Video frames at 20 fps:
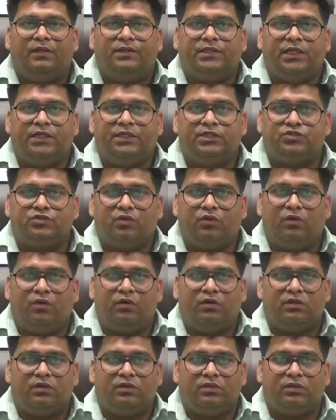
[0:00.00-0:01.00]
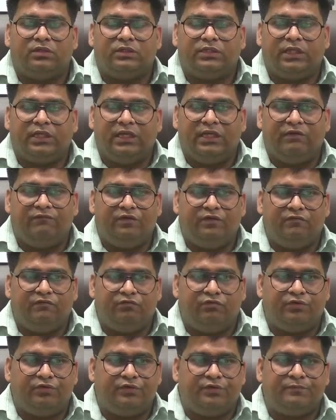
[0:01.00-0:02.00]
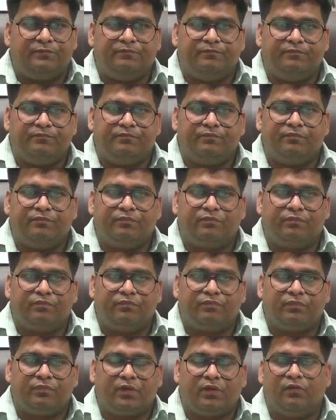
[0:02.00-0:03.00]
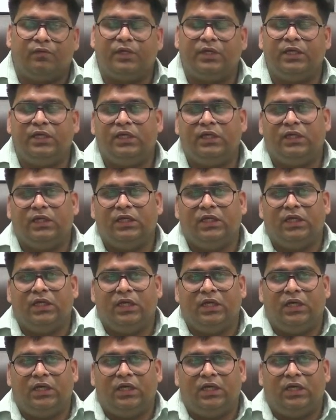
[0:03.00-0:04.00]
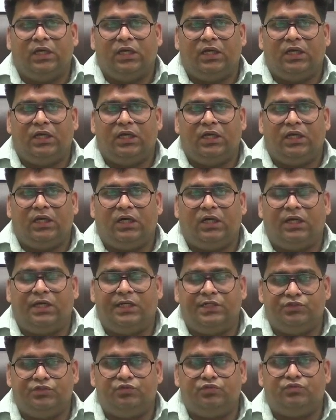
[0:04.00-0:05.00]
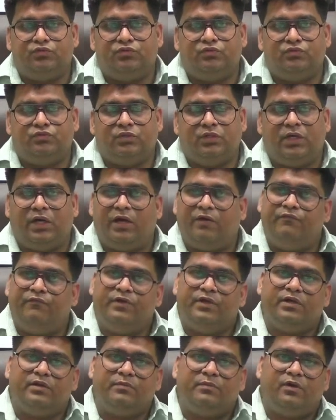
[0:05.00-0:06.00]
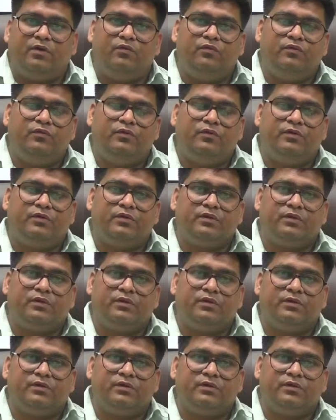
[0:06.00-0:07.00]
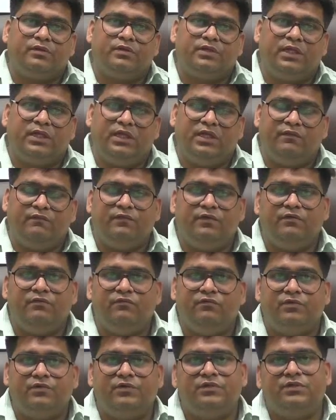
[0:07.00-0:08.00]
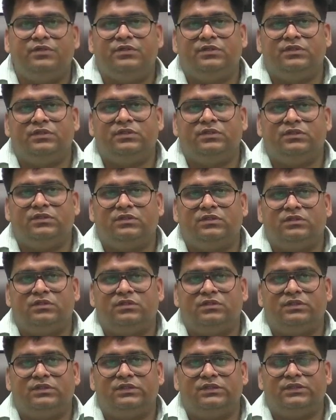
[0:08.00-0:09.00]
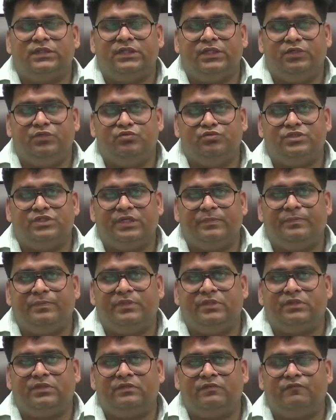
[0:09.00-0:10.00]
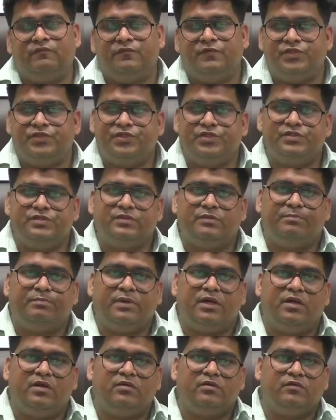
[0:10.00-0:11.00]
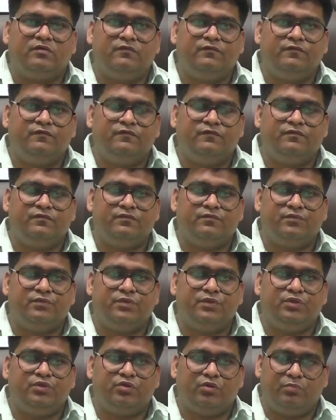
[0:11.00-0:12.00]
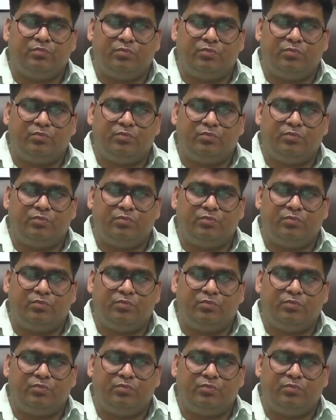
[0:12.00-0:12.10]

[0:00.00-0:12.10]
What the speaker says: that is called the living world. Okay. As you aware about the living world, the new chapter which is a part of your